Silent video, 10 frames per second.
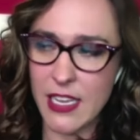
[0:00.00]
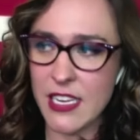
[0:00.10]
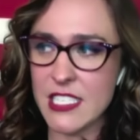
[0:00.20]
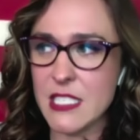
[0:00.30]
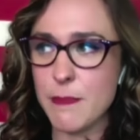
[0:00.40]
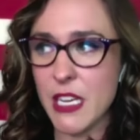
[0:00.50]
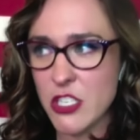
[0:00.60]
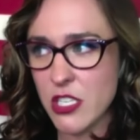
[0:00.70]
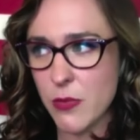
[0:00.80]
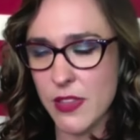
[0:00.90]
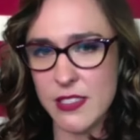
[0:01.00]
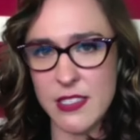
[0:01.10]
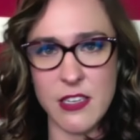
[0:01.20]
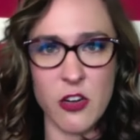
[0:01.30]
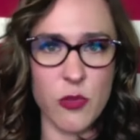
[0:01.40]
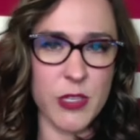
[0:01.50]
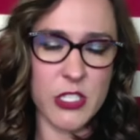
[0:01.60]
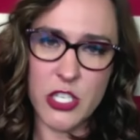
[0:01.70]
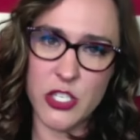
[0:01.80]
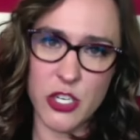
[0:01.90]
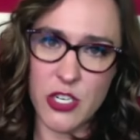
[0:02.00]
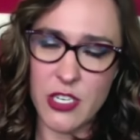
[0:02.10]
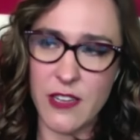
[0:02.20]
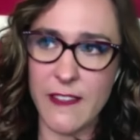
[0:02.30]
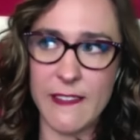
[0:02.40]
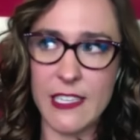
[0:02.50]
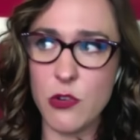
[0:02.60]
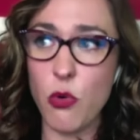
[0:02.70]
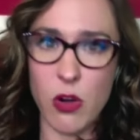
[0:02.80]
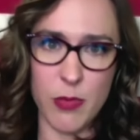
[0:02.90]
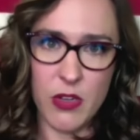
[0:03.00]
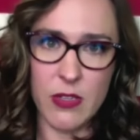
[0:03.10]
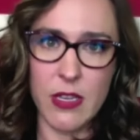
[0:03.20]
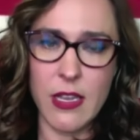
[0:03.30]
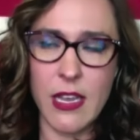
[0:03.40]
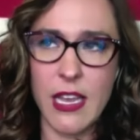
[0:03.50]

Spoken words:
And especially with the dishonorable discharge, I think that's horrible.